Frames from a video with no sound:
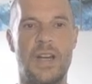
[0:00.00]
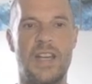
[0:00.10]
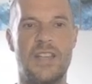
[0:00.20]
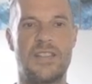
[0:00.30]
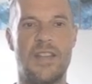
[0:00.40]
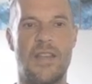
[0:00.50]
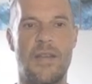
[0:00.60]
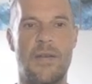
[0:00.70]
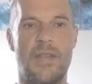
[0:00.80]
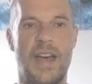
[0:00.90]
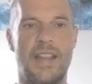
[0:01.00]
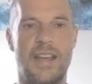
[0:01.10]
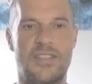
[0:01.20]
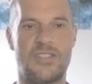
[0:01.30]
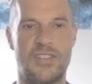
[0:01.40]
is there.
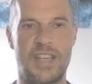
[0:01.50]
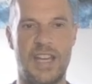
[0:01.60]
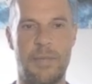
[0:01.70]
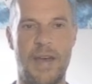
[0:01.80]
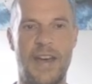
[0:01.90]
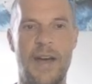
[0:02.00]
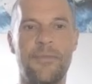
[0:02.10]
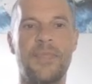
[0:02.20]
Let's just think about that.